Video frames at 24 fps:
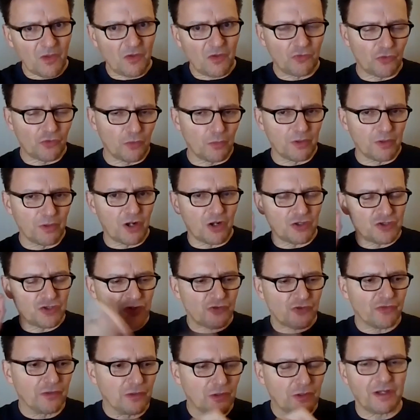So we're not
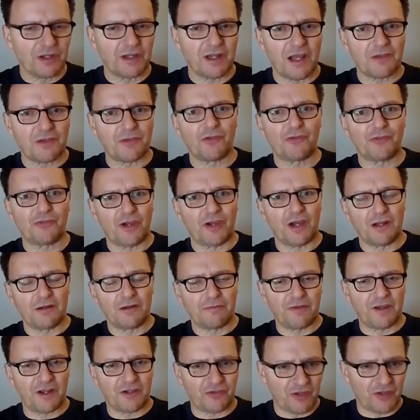just looking at the side
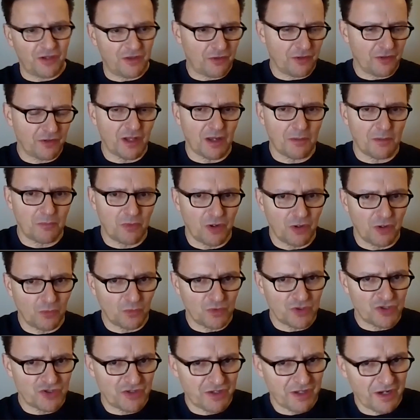effects and the number in
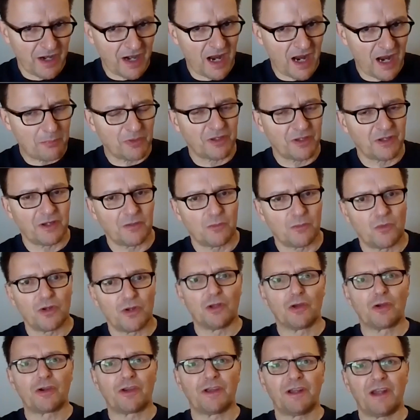which they're happening, we're
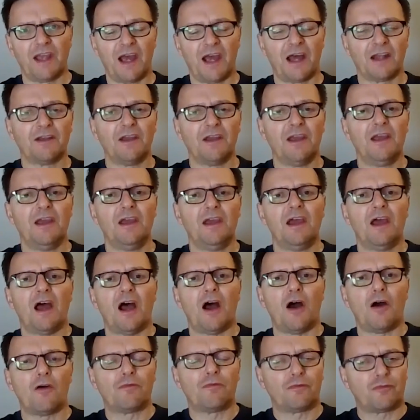looking at
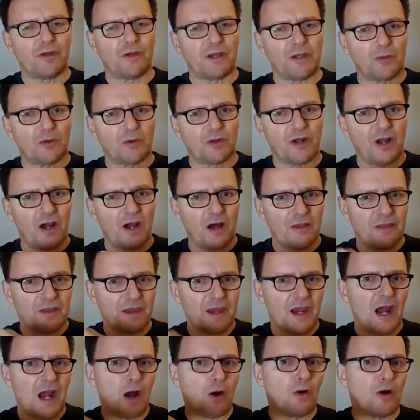how frequent are
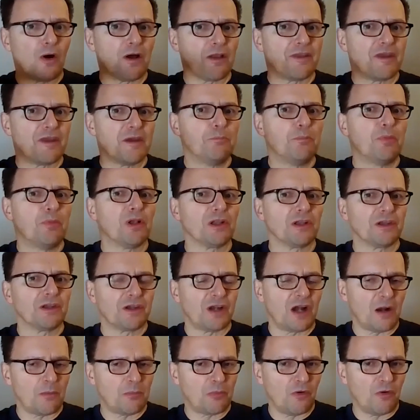they? How are they building
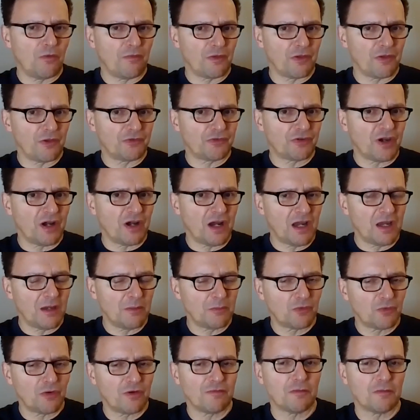up over the
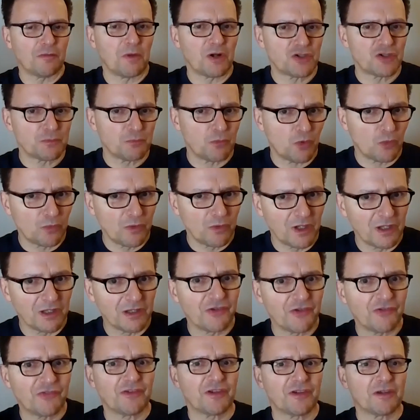time to have a much more
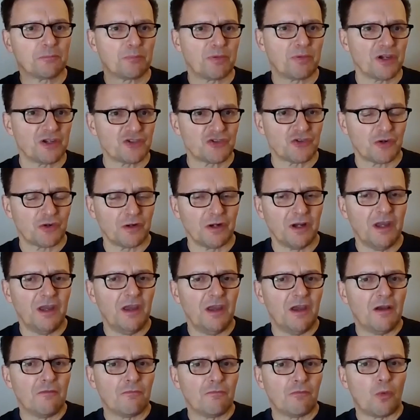realistic picture
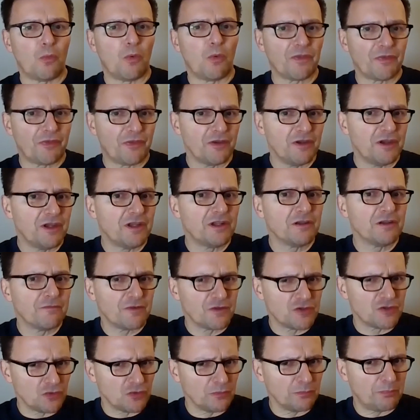for what the
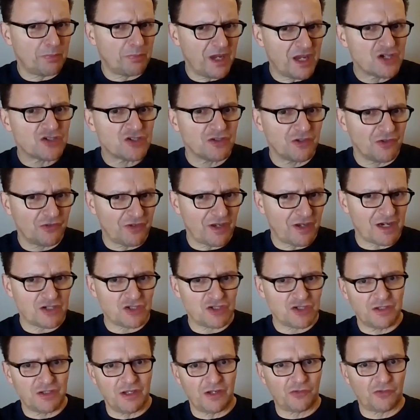individual patient is
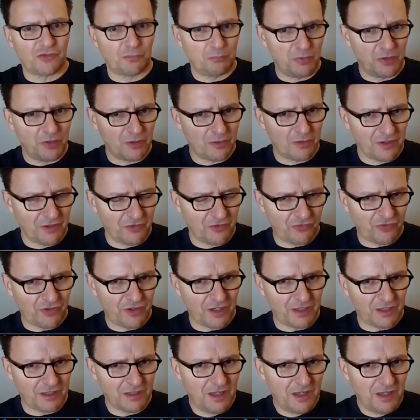actually
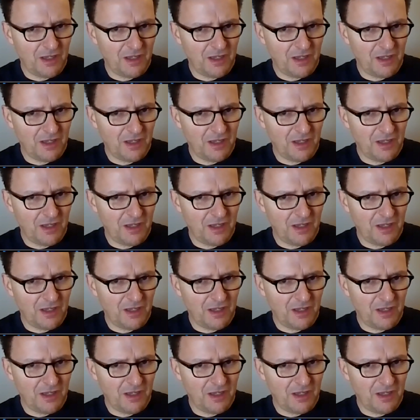experiencing?